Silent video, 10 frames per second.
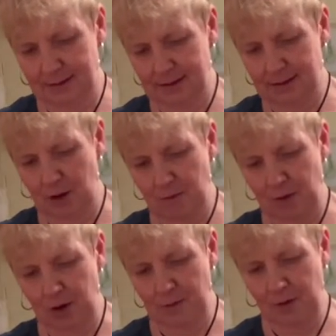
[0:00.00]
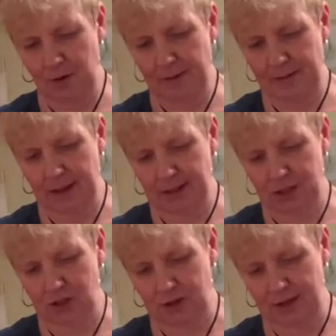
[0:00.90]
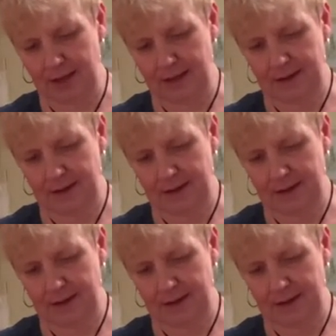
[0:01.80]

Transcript: So I'm going to pour my melted chocolate